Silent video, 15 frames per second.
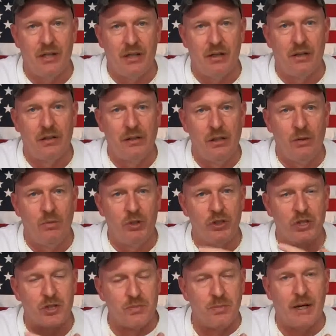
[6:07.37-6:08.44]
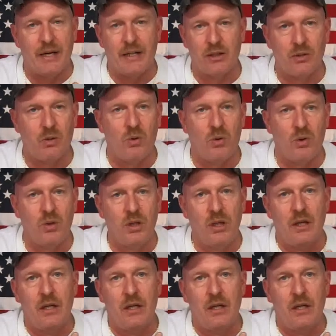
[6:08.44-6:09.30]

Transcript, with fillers: there, which is my goal,